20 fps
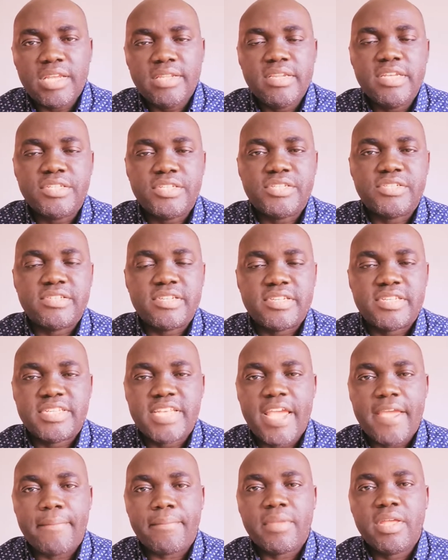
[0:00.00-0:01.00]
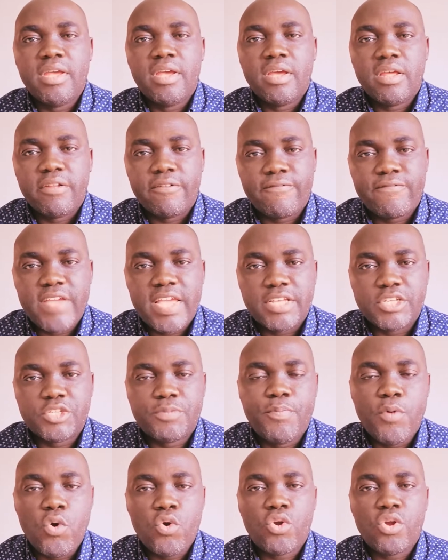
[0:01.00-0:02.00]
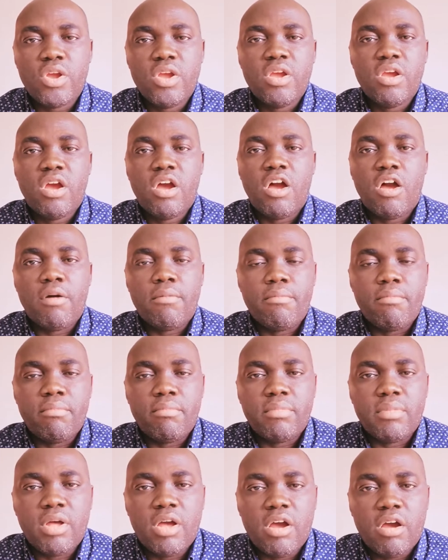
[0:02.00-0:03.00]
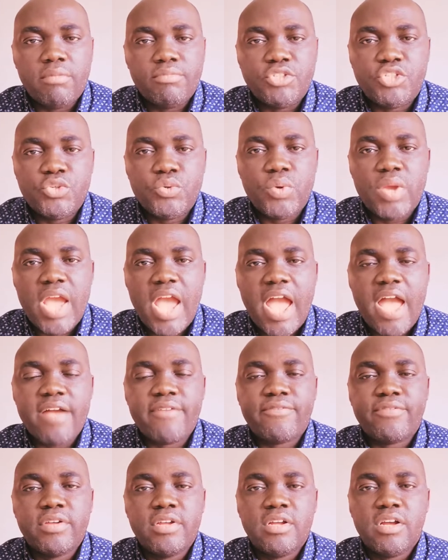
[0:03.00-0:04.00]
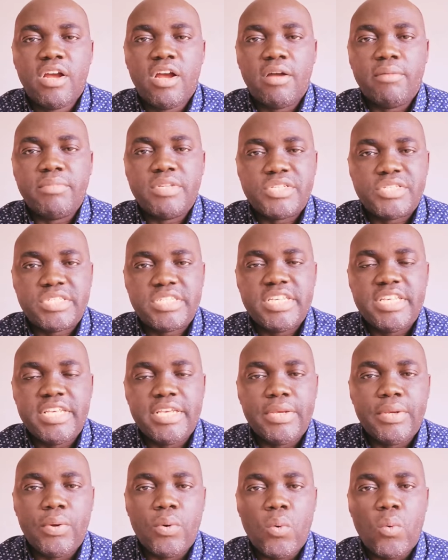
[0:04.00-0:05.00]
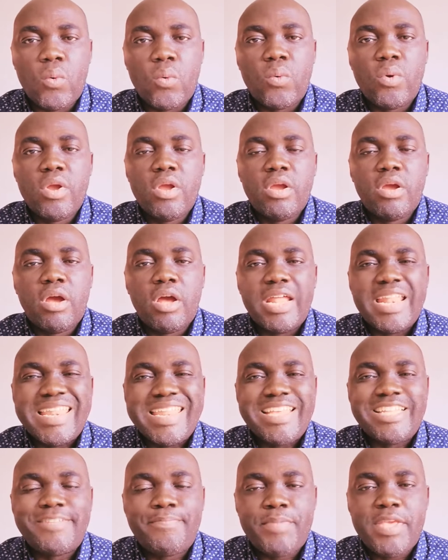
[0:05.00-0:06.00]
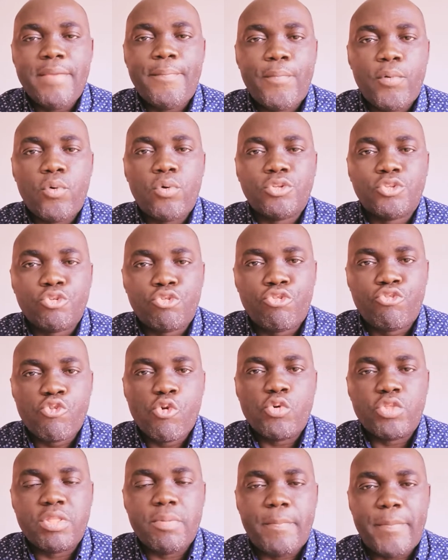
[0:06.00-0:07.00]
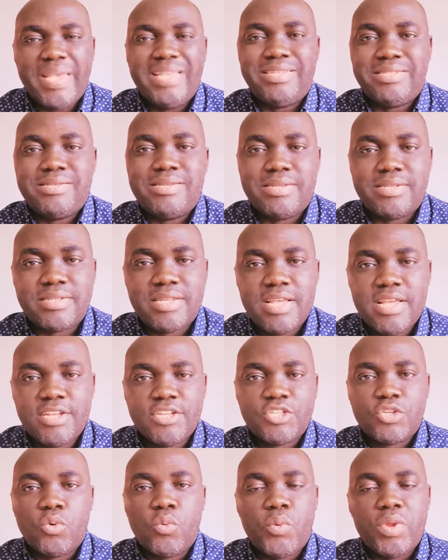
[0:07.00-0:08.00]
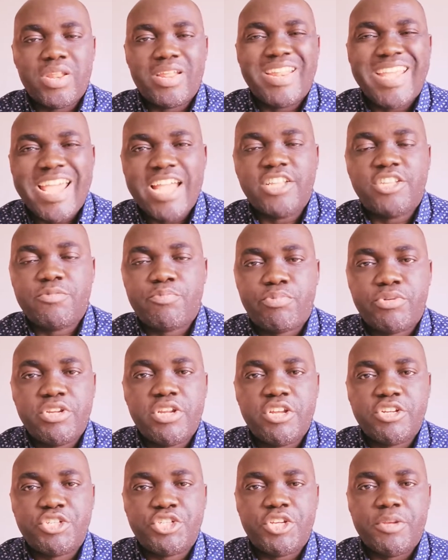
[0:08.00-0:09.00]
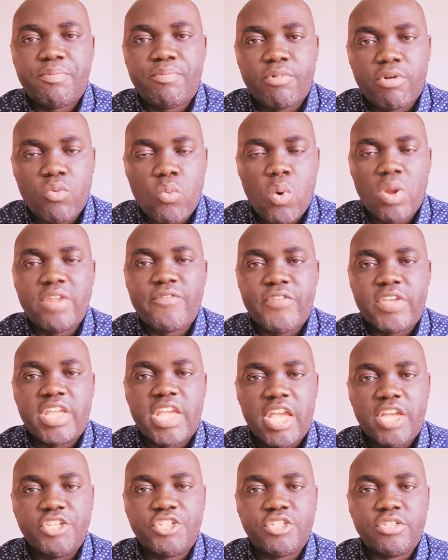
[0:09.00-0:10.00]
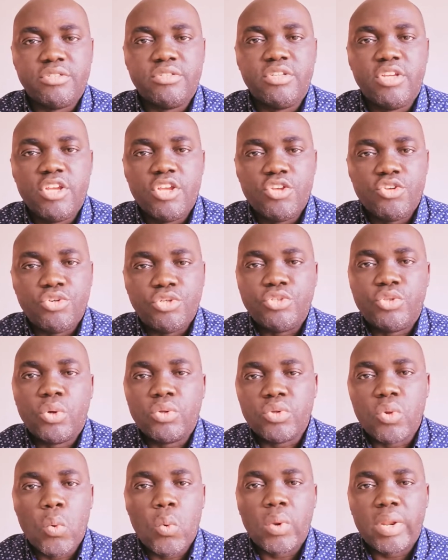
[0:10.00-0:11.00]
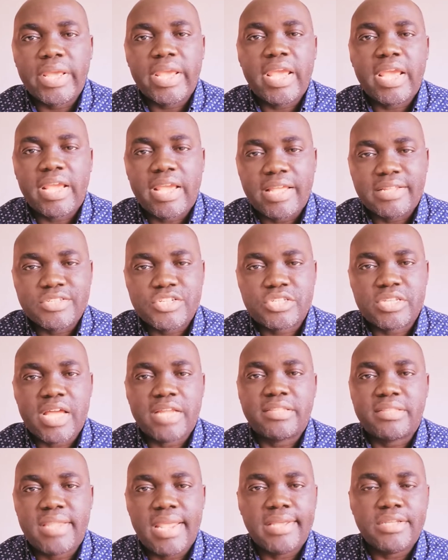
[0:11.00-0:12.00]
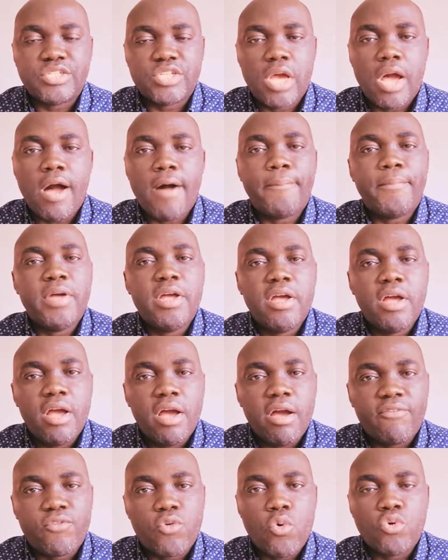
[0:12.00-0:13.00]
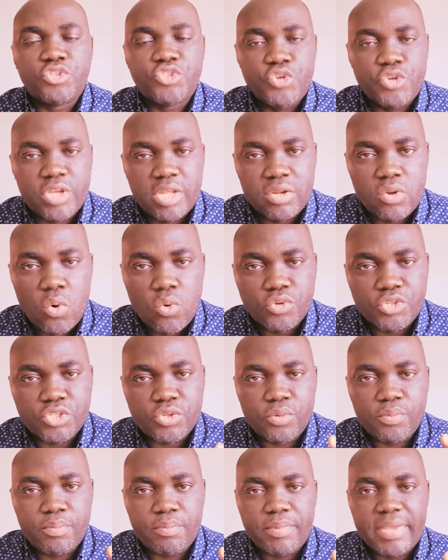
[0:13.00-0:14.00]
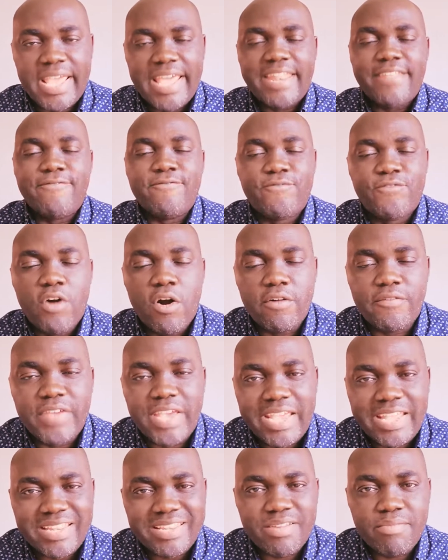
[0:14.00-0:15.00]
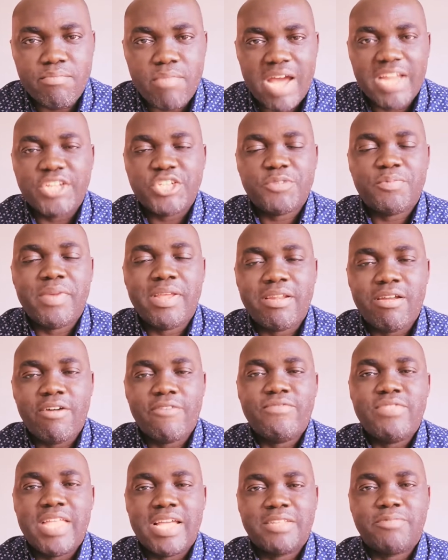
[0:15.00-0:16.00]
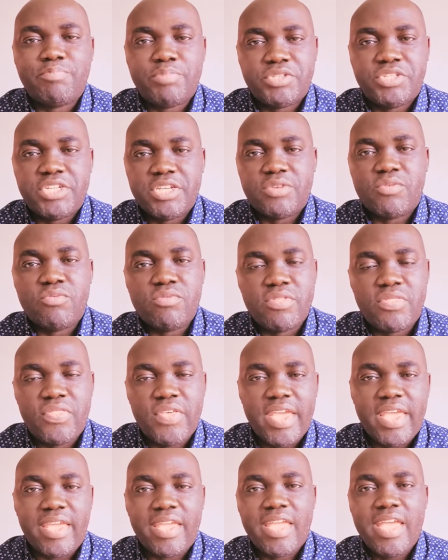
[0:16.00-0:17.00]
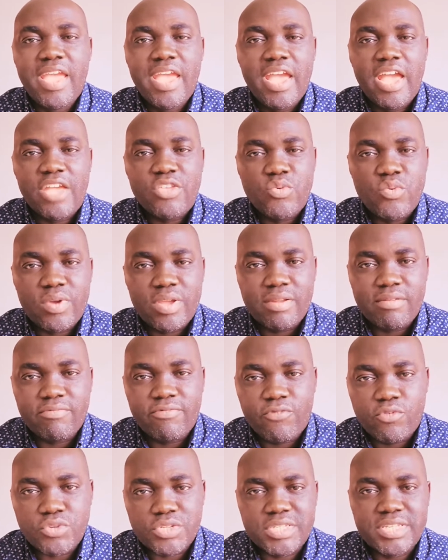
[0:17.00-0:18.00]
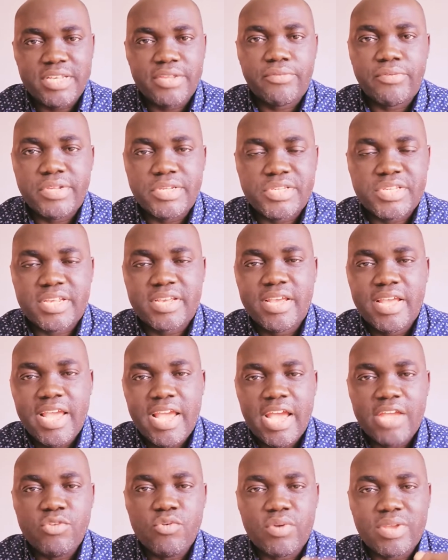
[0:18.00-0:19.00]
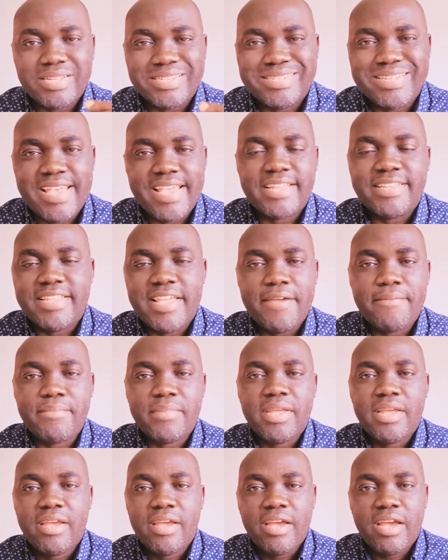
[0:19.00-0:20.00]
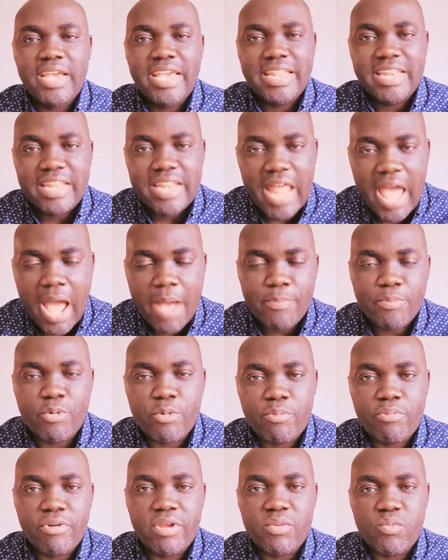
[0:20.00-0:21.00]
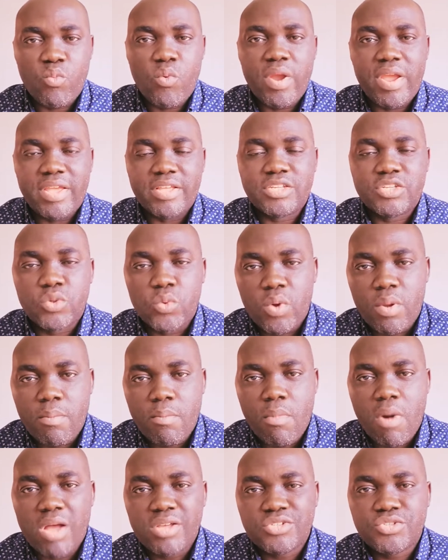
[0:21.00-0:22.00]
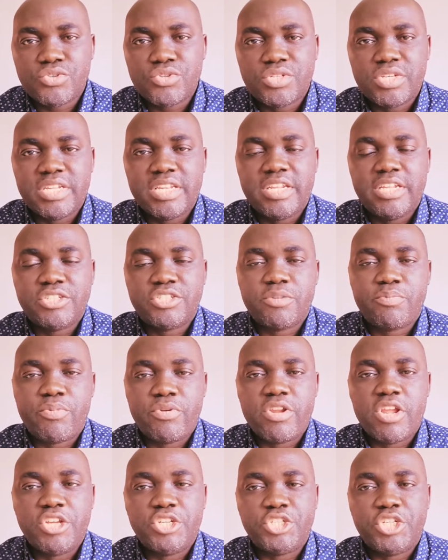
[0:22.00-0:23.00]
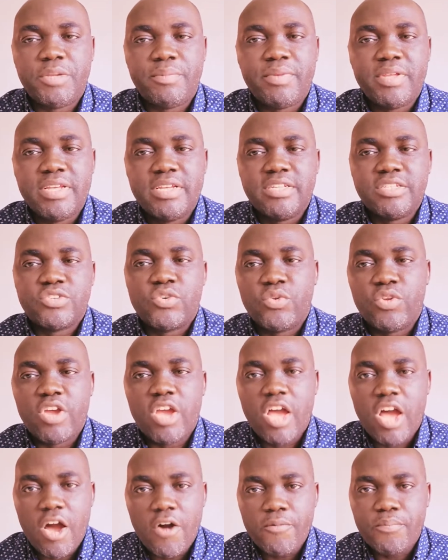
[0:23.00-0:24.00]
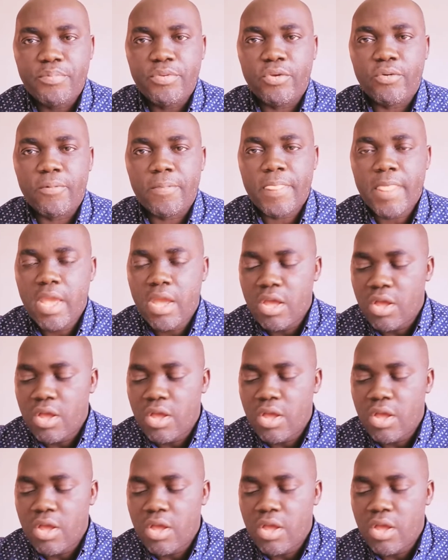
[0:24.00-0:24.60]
This is the same. Facebook do have the CEO need people to grow the business. So with an entrepreneurship qualification, you don't only can start things out. Of course, you can also get involved in the management of that particular thing, and you can foresee risk and you can take them in an appropriate way. So a master's in entrepreneurship is going to help you.